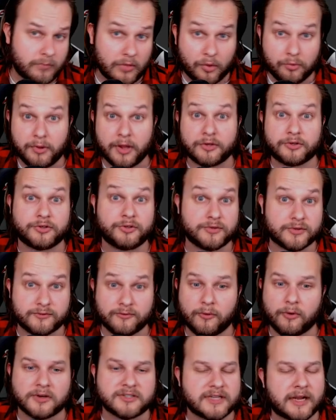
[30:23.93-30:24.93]
We introduced
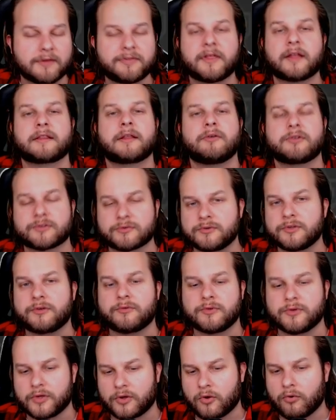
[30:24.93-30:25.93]
Forge, and I thought that was really,
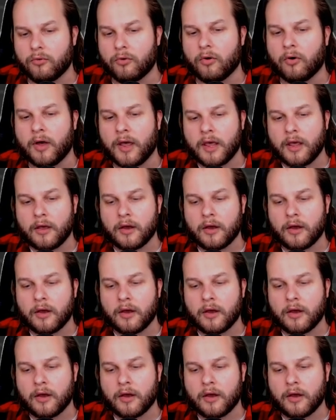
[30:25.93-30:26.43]
really cool.